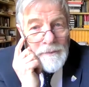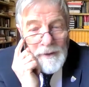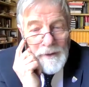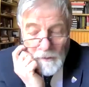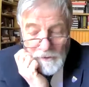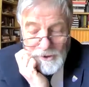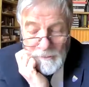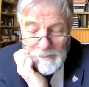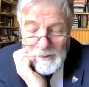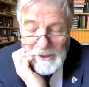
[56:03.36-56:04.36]
There are
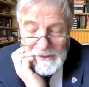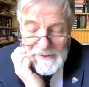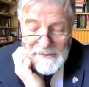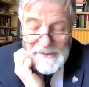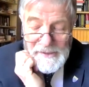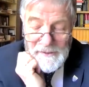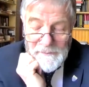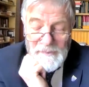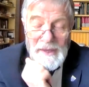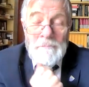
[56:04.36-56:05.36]
also Buddhists
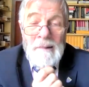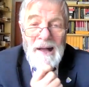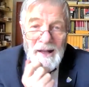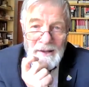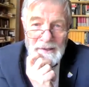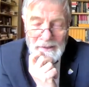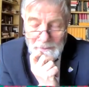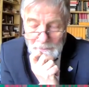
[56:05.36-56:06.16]
and Baha'i,